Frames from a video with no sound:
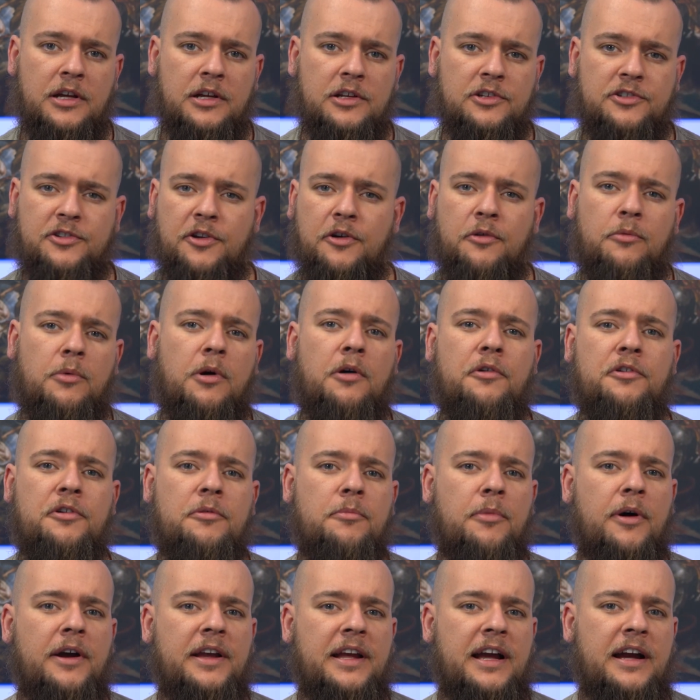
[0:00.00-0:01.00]
So while you
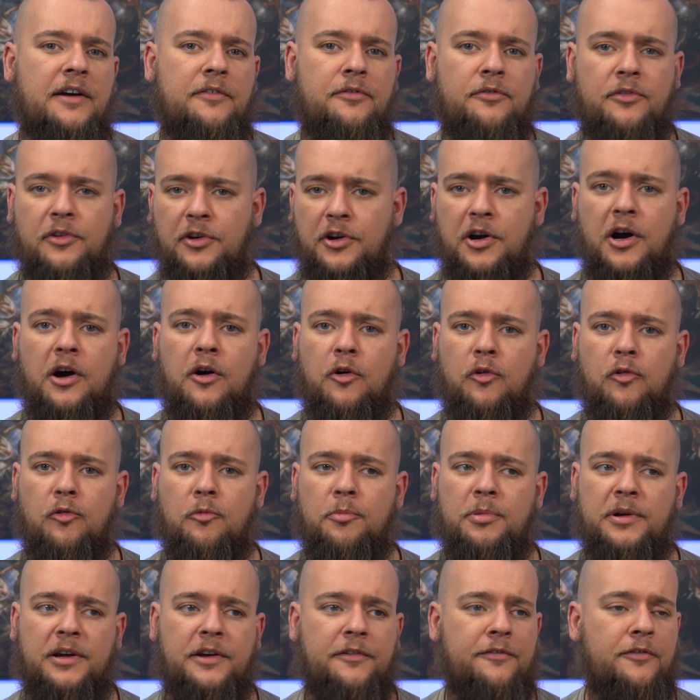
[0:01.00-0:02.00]
might have the goal,
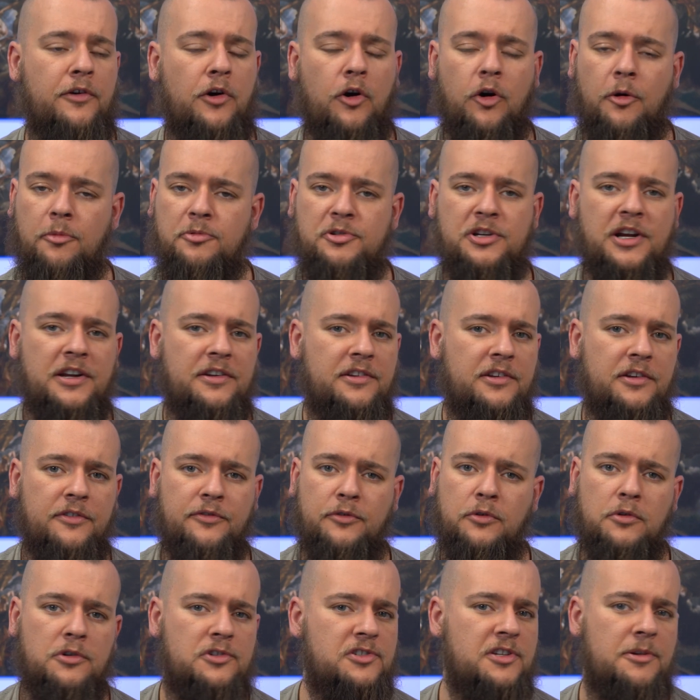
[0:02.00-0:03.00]
be it for objective
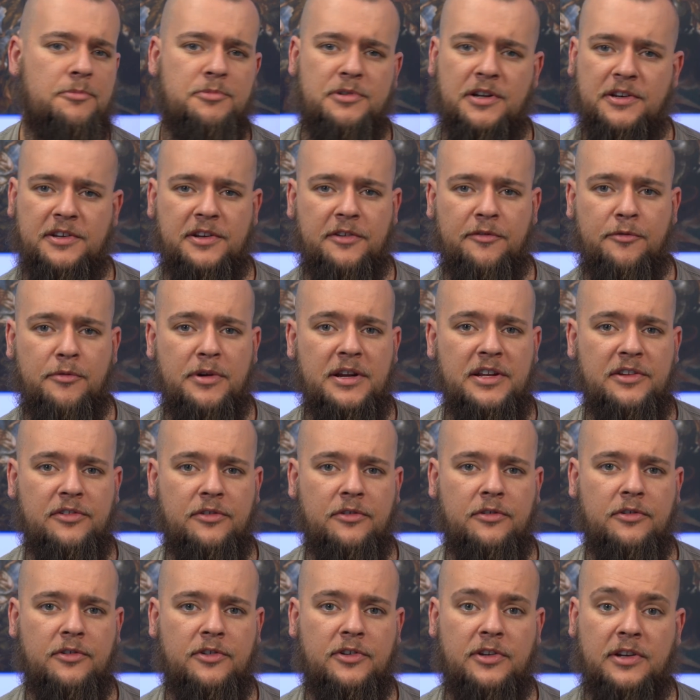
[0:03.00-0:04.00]
or subjective
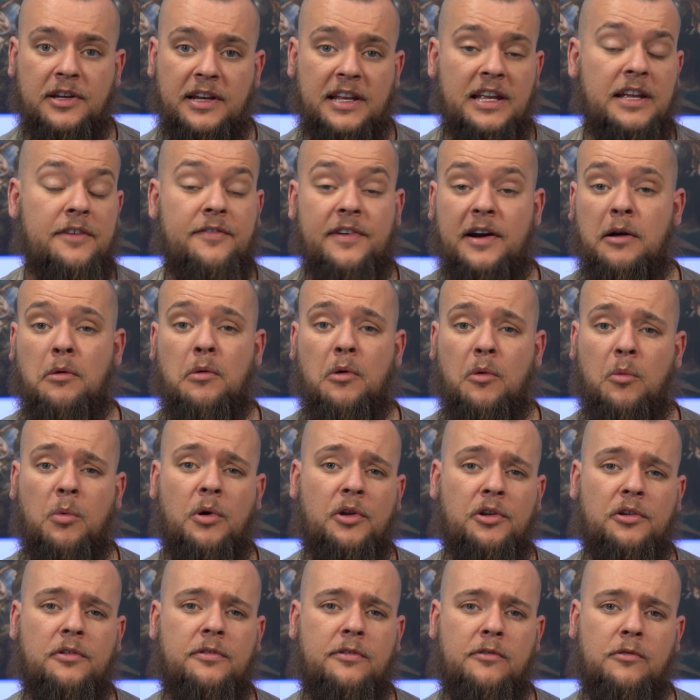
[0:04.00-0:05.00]
reasons, to leave our
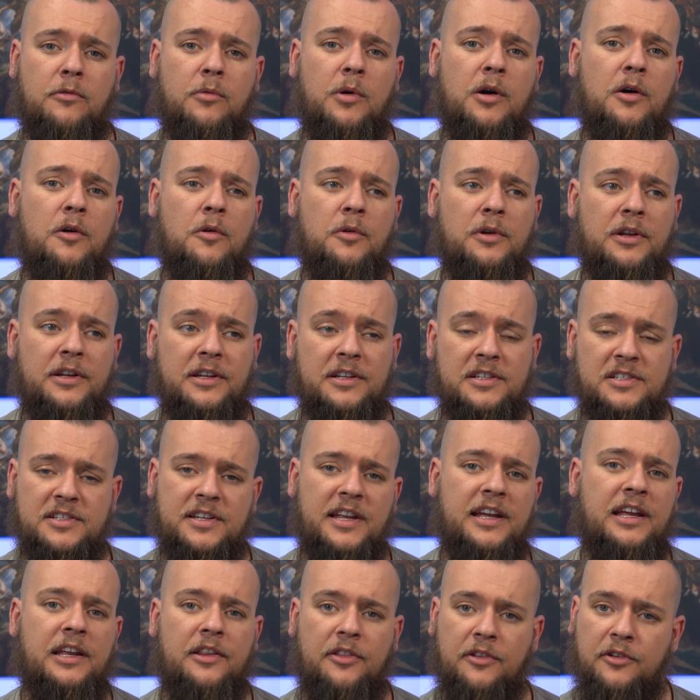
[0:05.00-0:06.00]
wonderful world in a
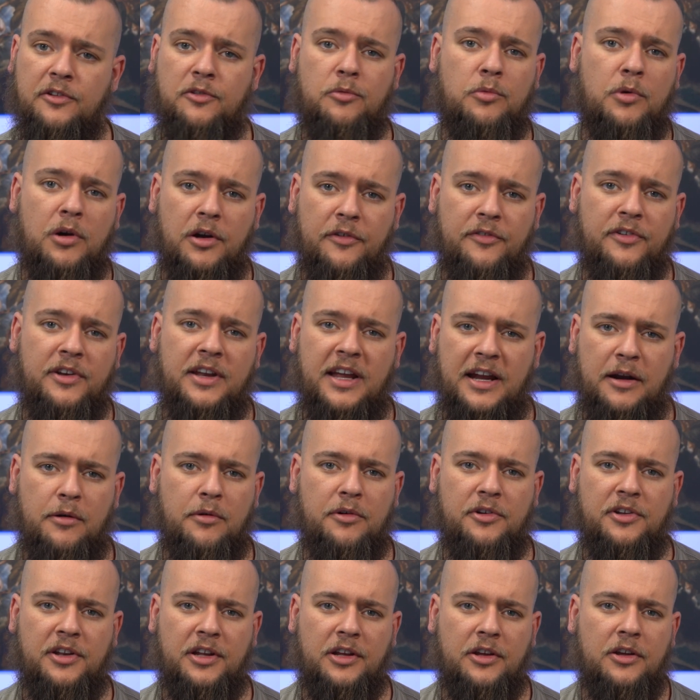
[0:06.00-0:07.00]
state that's worth
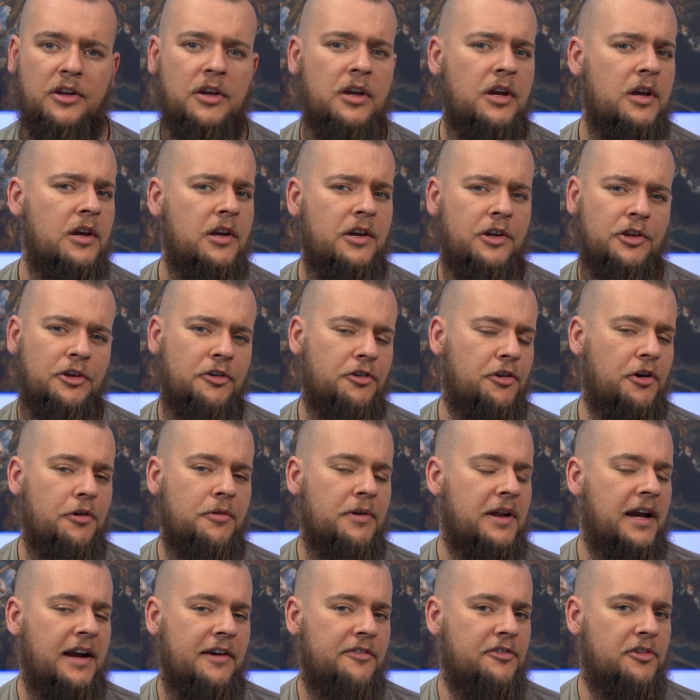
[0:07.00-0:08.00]
inheriting, you
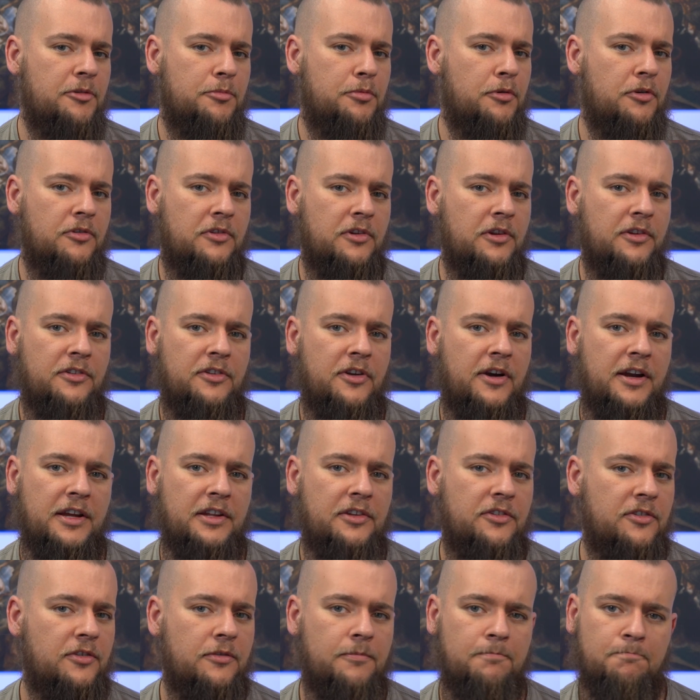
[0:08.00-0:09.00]
don't have to
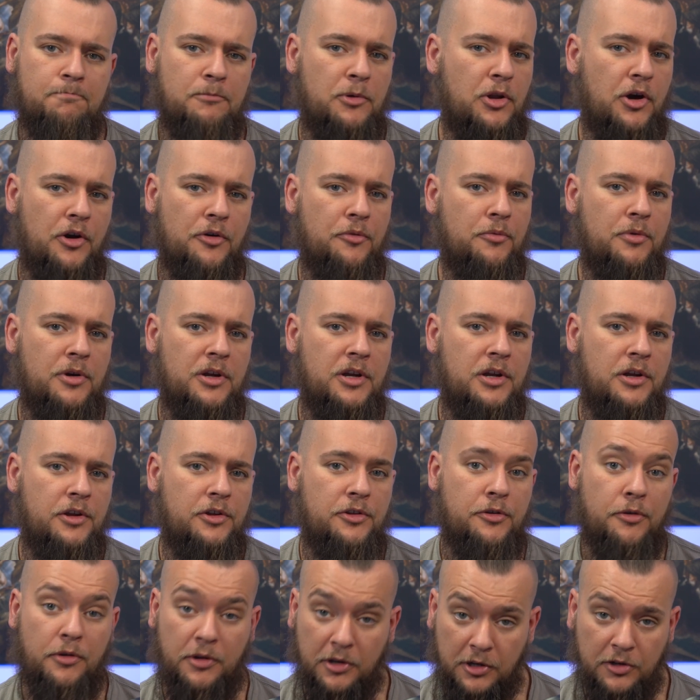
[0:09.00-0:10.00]
proselytize. No,
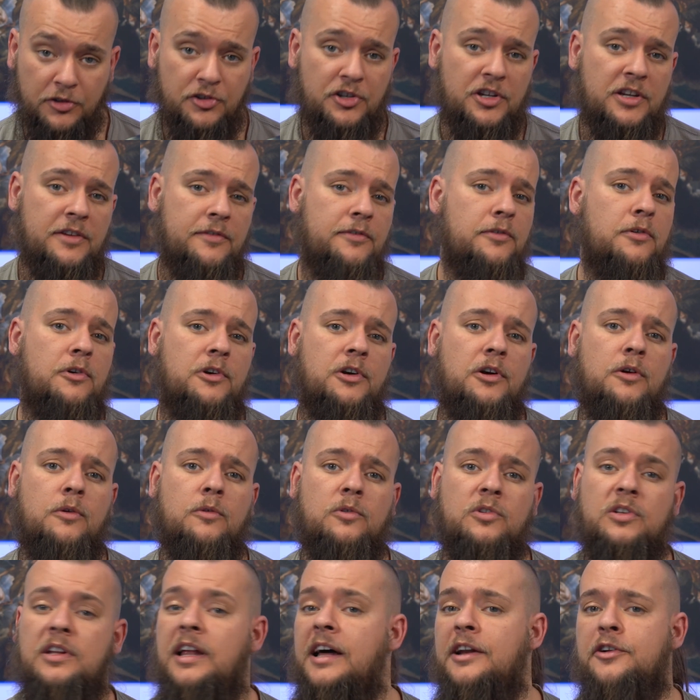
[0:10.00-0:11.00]
you can achieve your
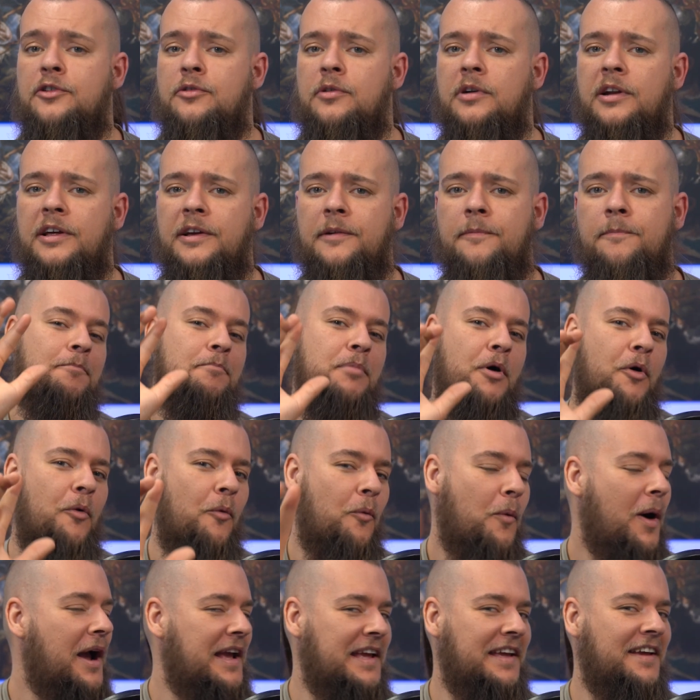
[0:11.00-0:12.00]
goals laterally. But
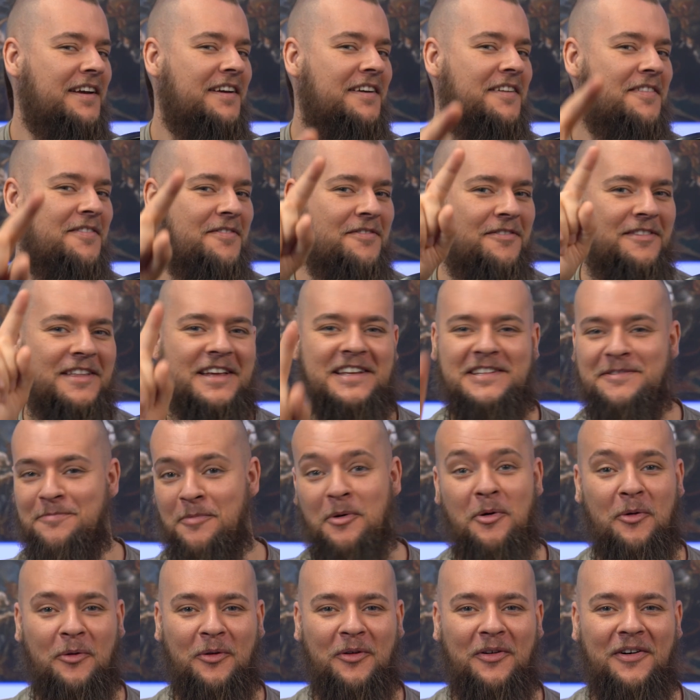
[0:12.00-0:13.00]
wait, there's
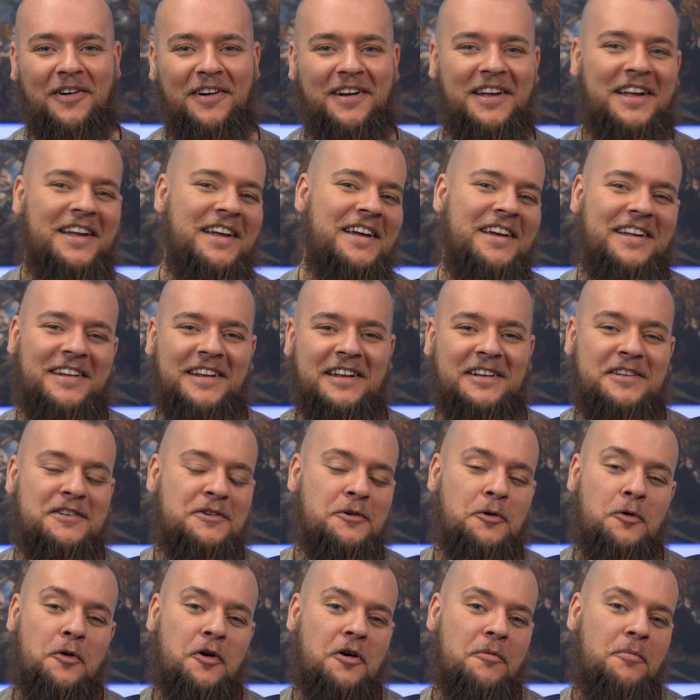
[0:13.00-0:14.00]
more. Let's
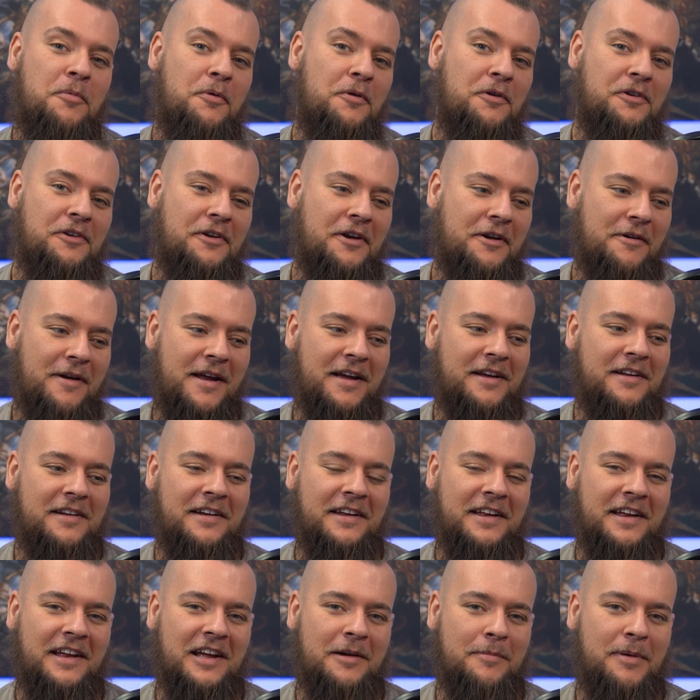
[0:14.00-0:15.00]
talk more
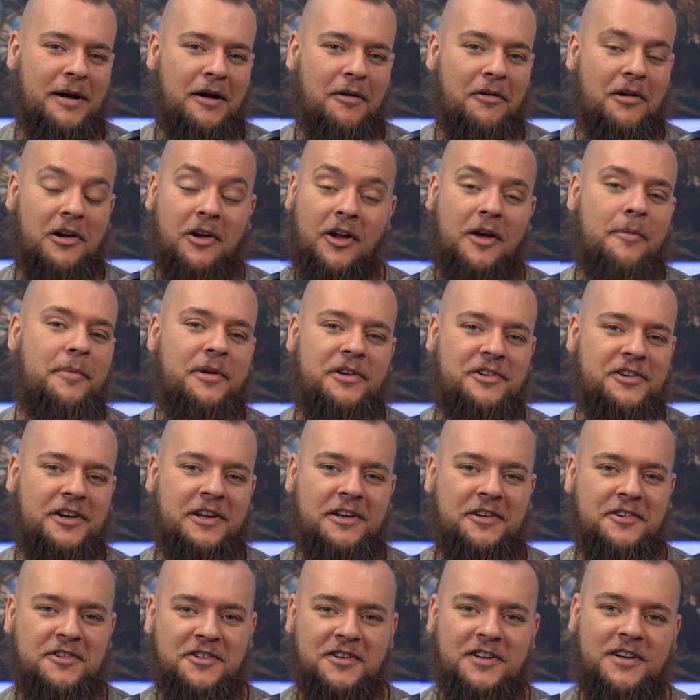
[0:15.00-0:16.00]
directly about climate
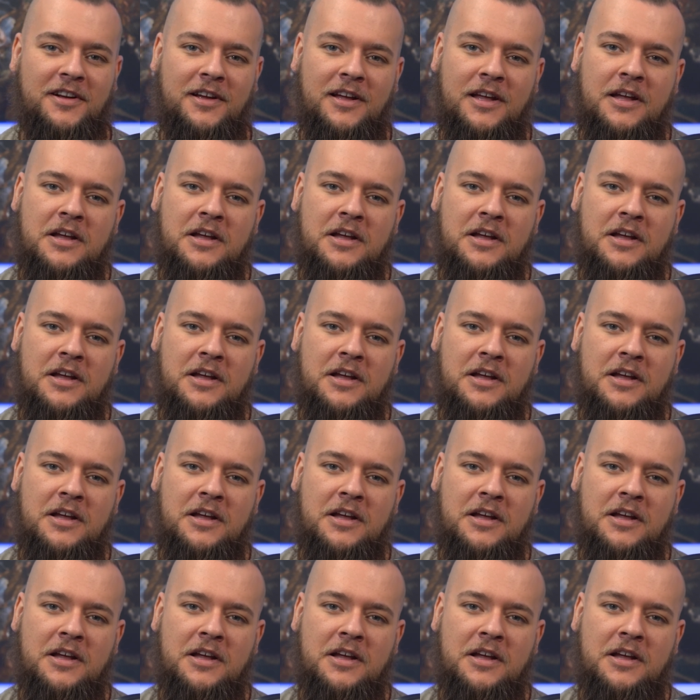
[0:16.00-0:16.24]
change.